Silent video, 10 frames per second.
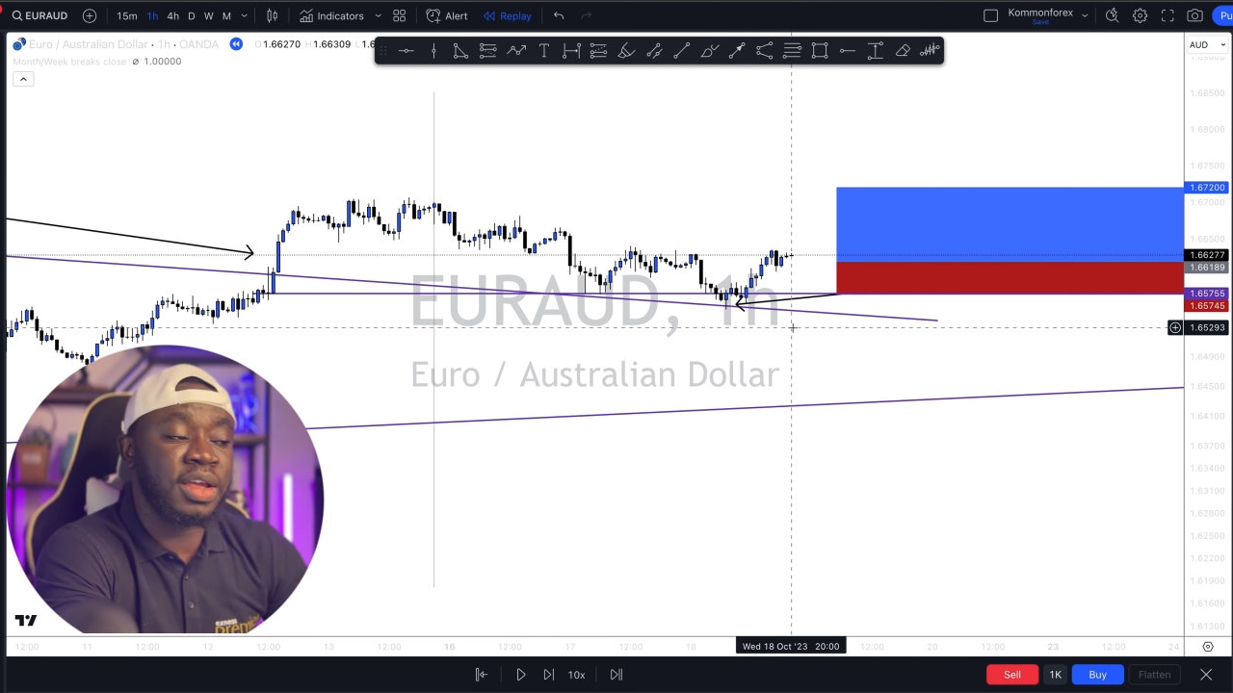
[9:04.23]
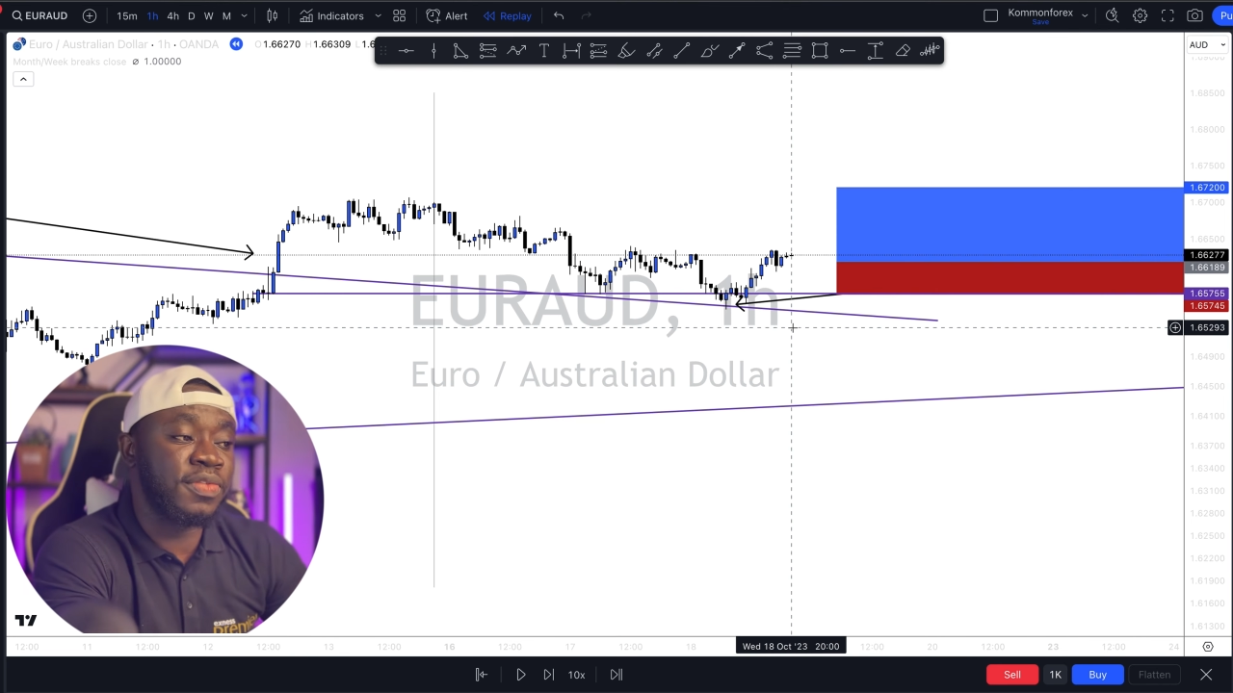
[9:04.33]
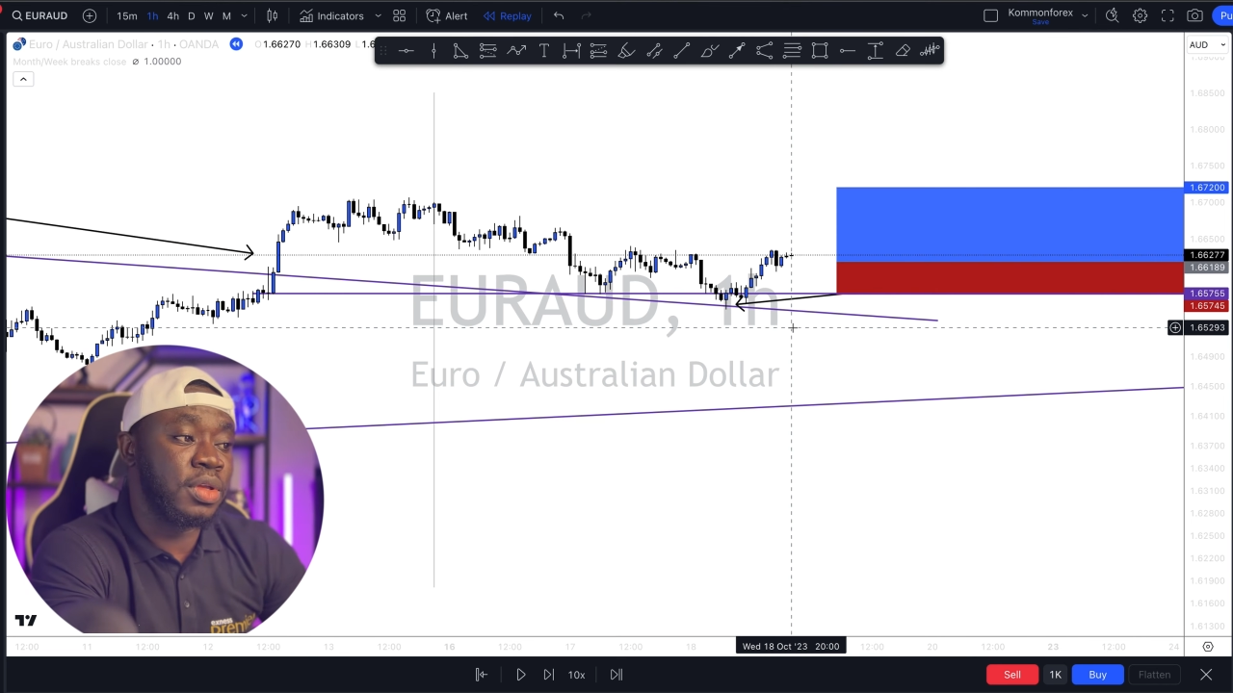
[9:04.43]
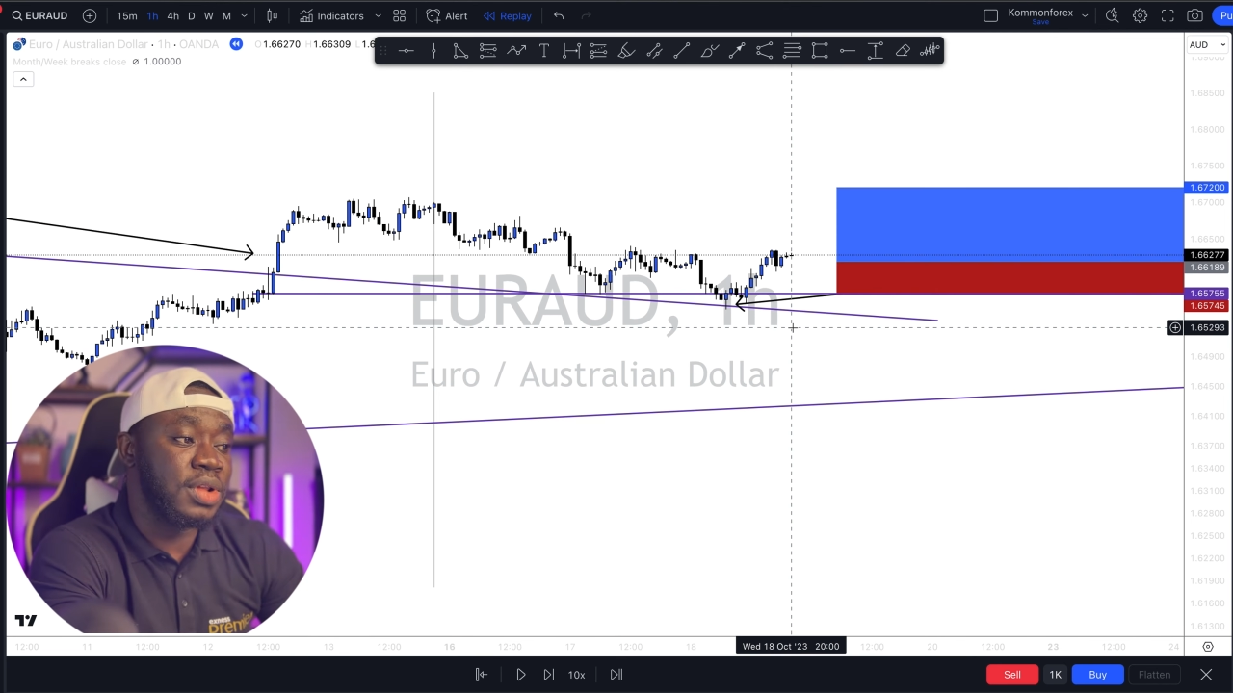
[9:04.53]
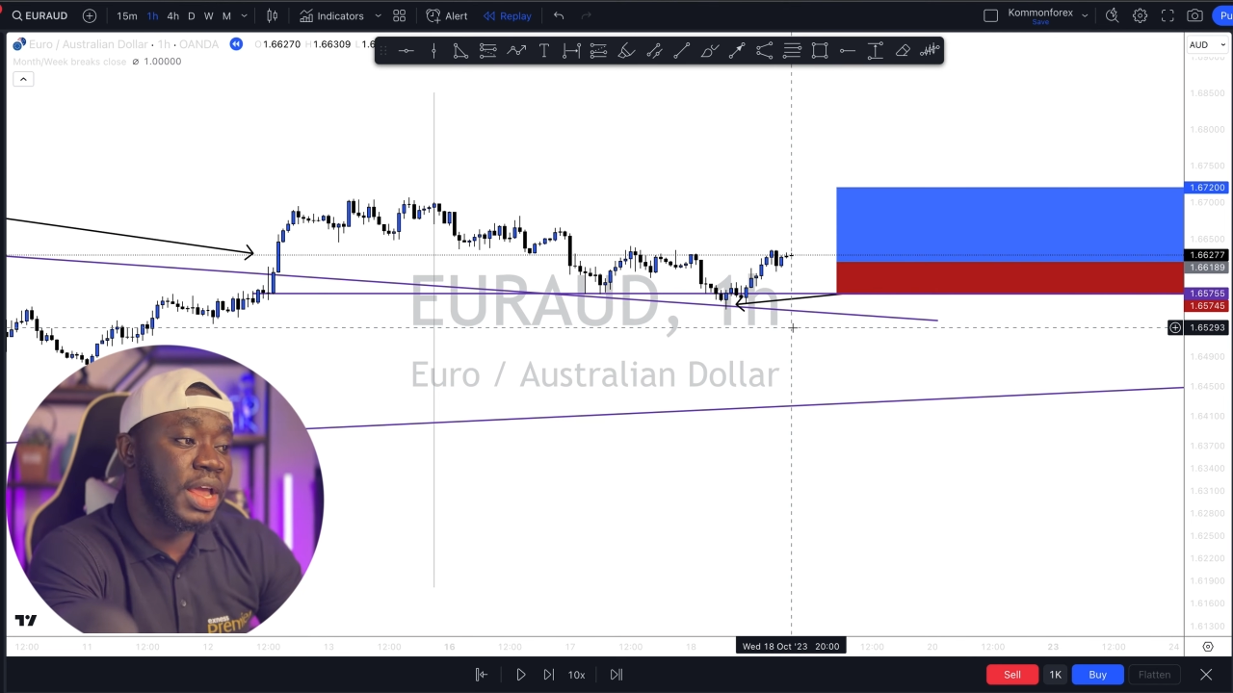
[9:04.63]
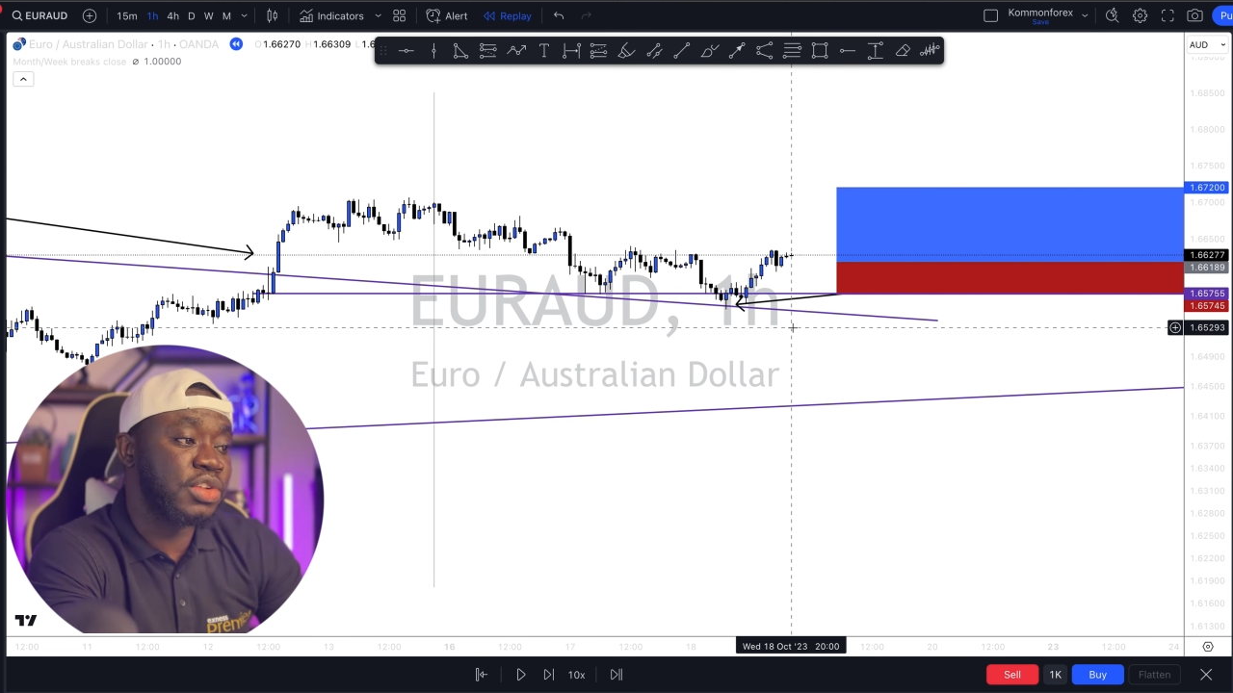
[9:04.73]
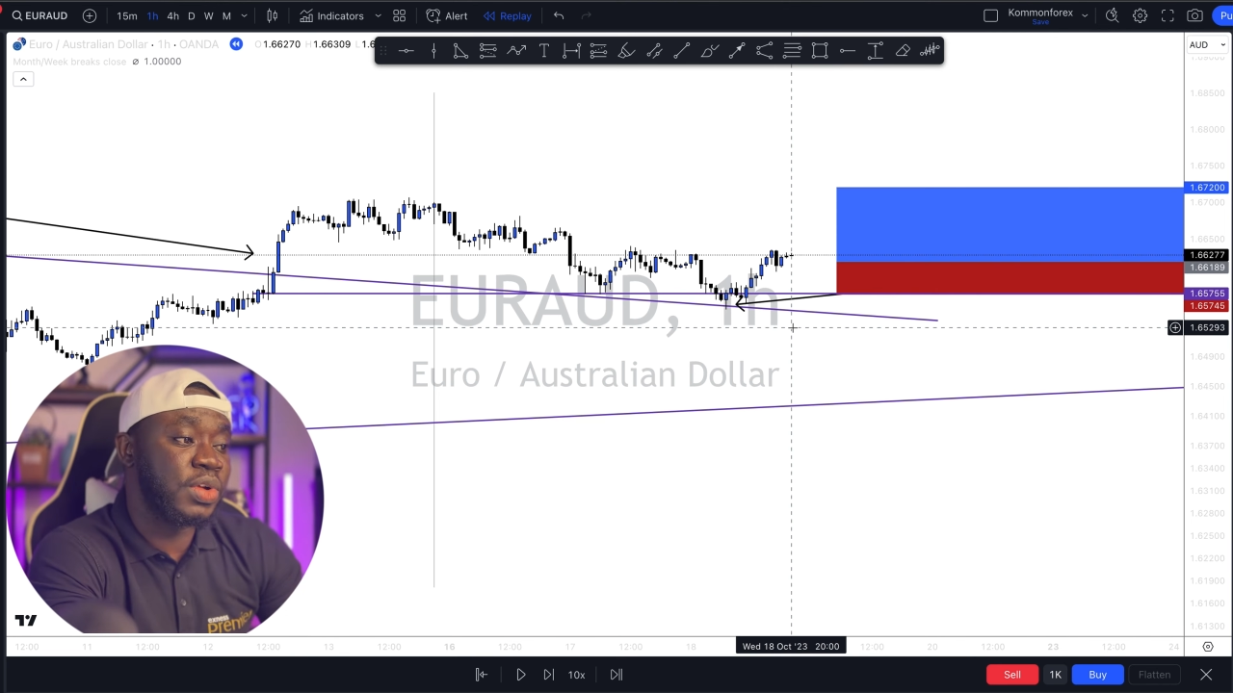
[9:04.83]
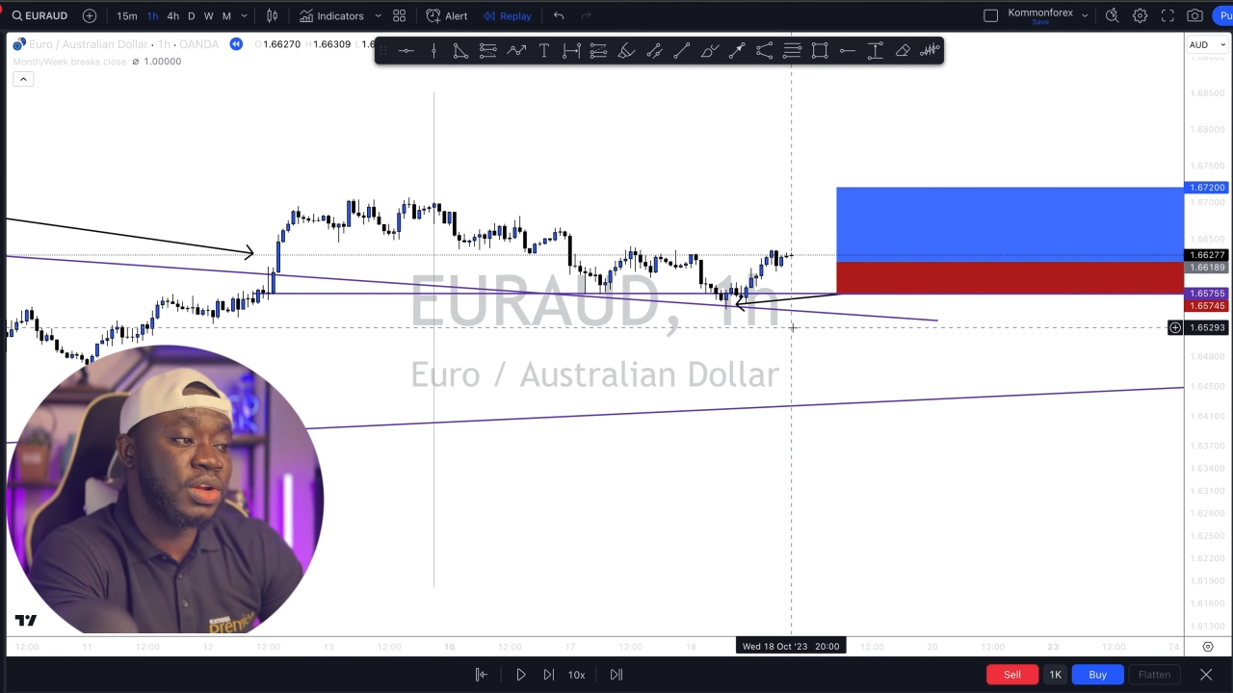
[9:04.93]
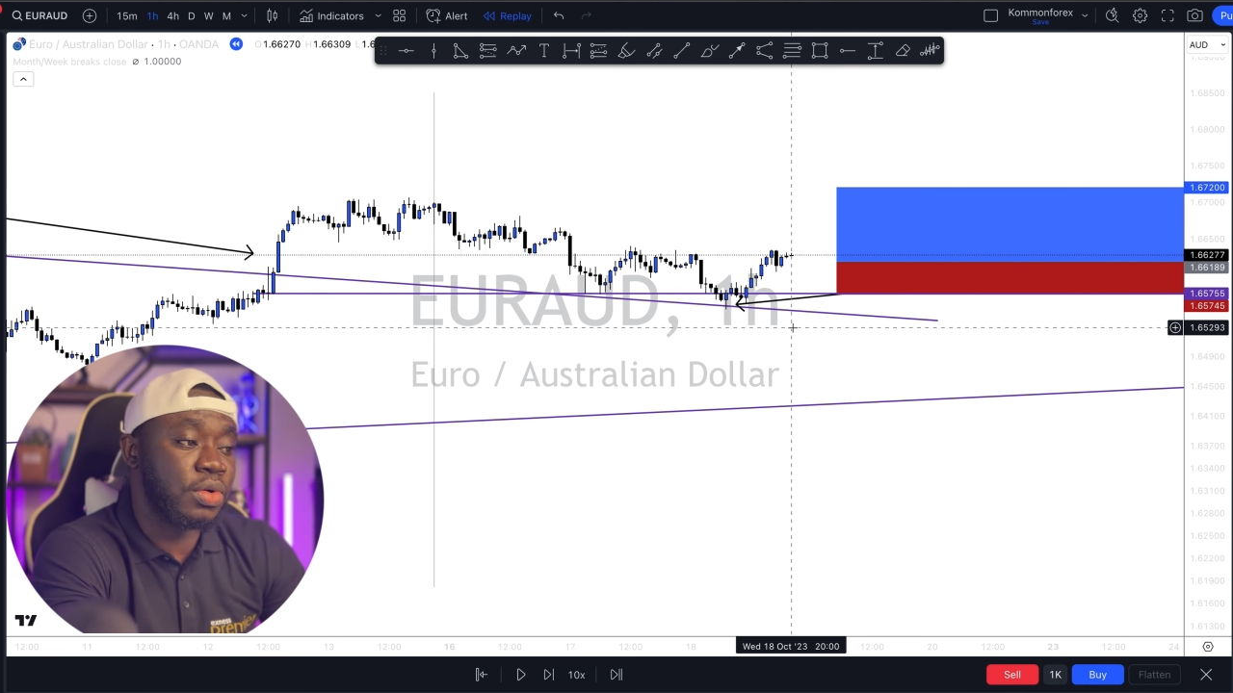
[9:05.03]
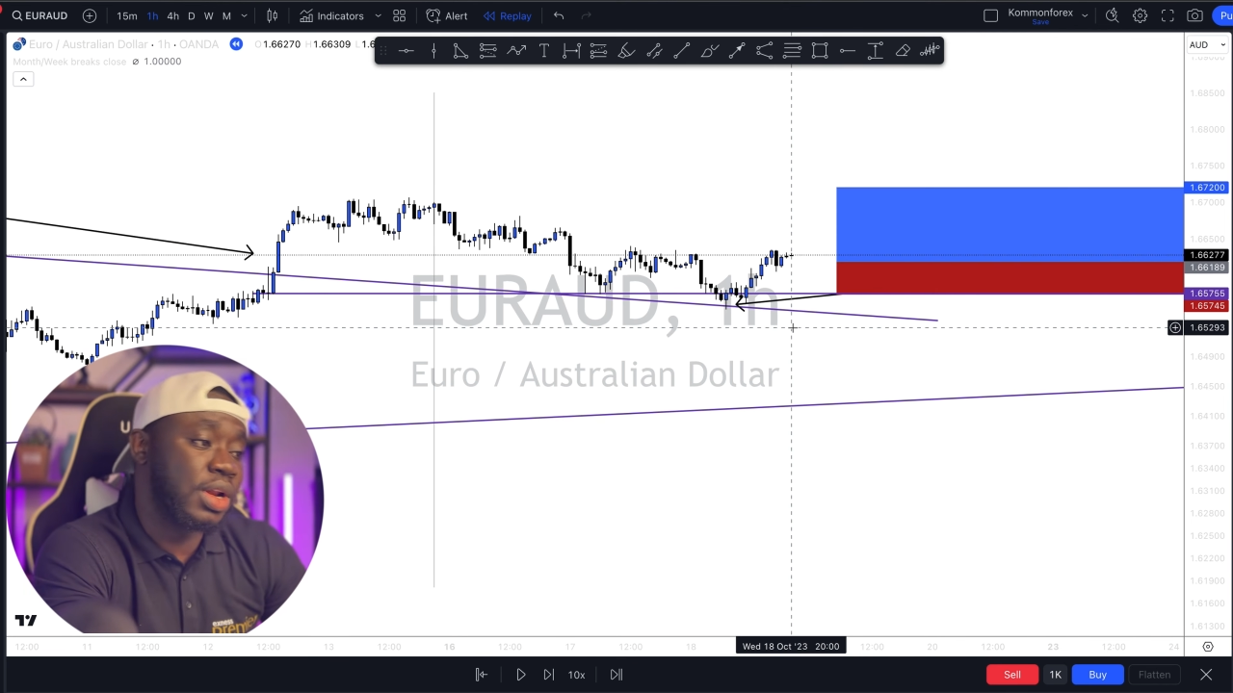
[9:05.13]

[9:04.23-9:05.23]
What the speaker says: if you like trading on